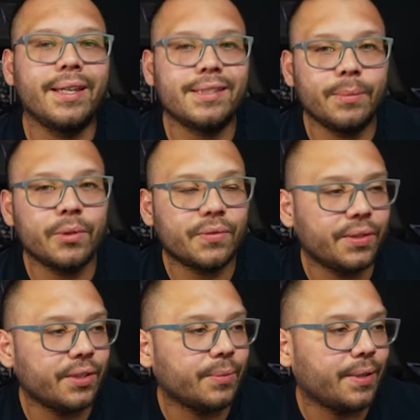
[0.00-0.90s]
and same goes for
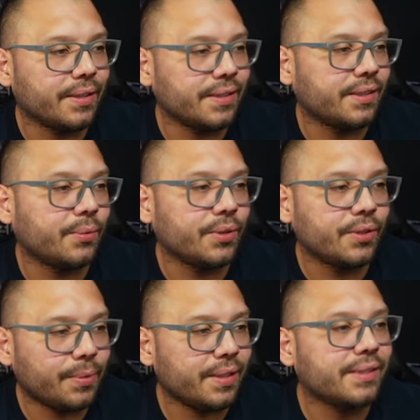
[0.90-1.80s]
the other policies, the
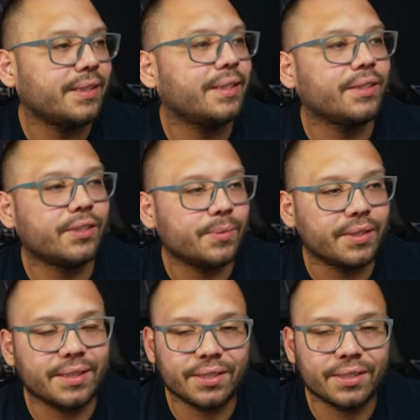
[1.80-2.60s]
return policy and the terms and